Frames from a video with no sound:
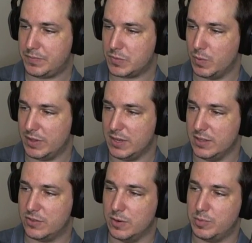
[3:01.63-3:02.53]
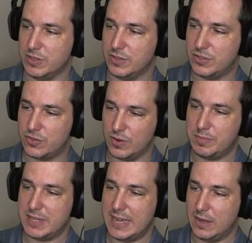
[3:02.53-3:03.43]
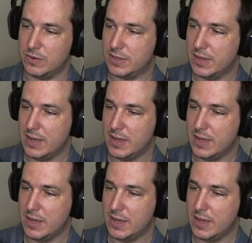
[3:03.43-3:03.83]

with the description stripped out.